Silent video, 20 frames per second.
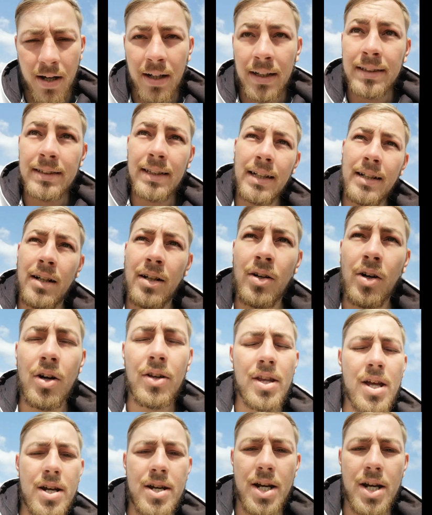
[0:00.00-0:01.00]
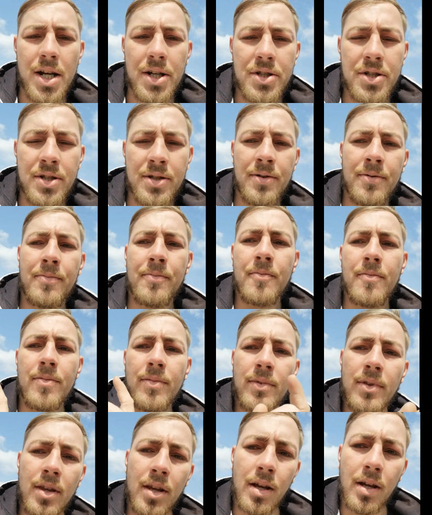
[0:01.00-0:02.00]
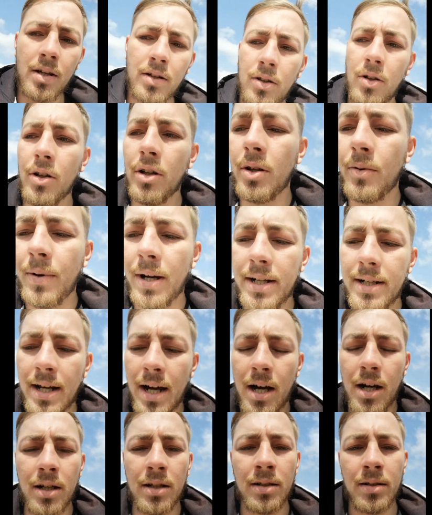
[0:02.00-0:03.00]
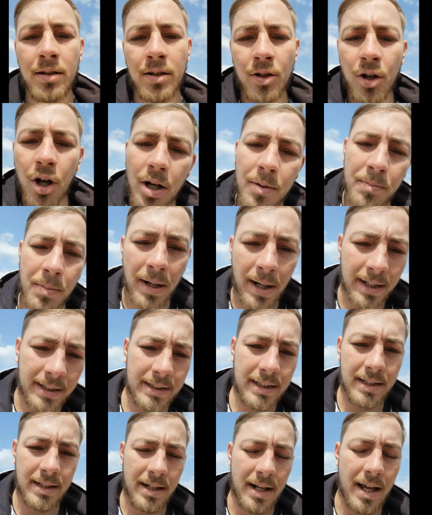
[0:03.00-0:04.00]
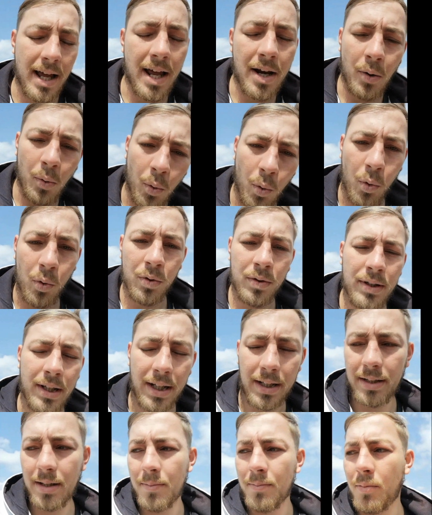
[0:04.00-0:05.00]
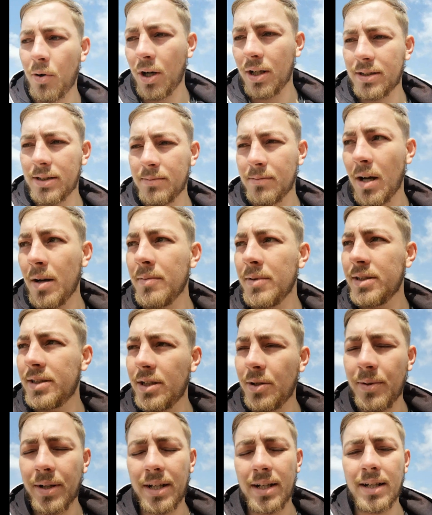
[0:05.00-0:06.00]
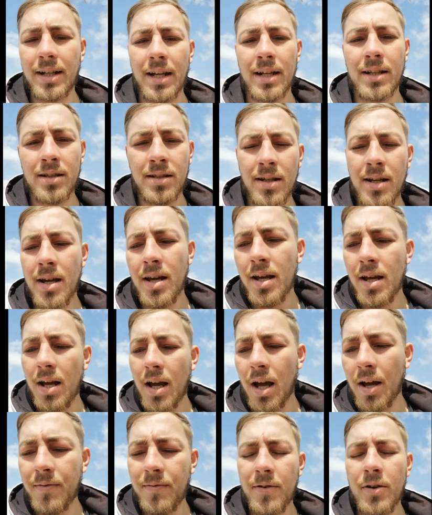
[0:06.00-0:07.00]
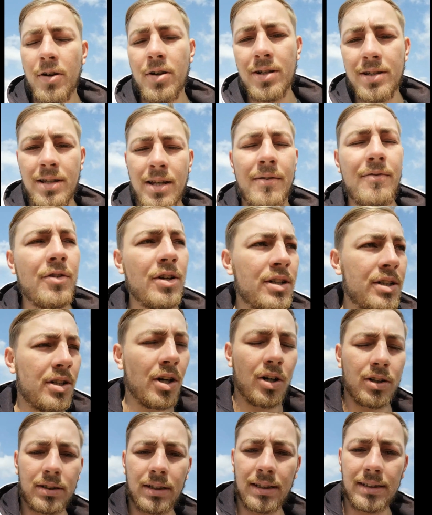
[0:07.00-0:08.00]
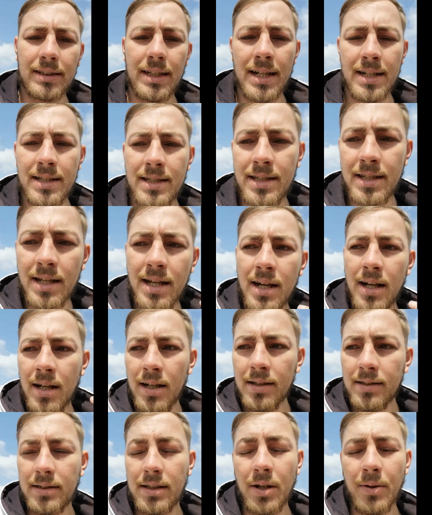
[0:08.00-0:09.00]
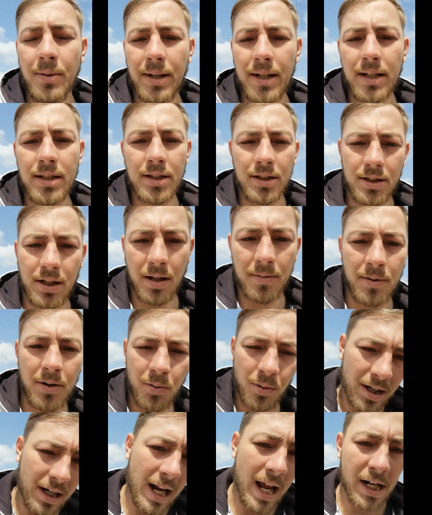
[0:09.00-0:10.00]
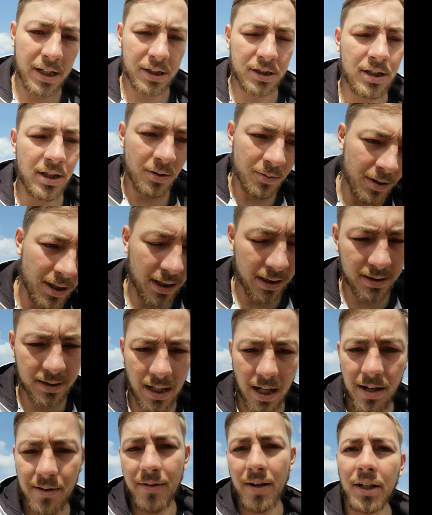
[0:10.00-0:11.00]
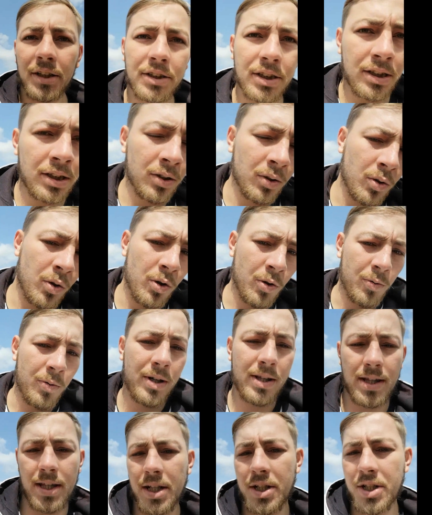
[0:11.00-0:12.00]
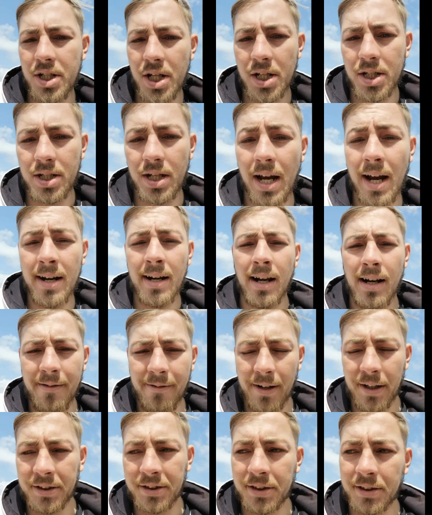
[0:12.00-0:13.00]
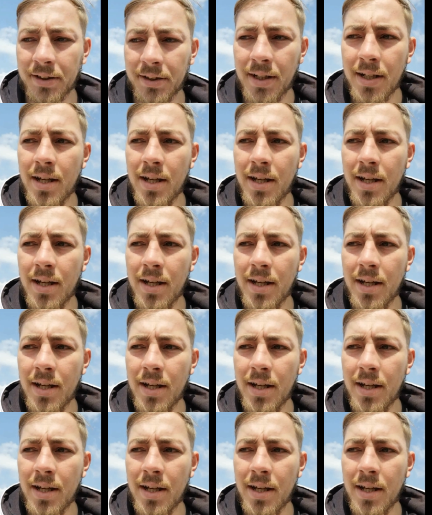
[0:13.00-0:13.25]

antenna on the dish, all the way down, not plugged in at all present moment, so we can get a few different data sets so we can determine what actually works elevation or with the dish and elevation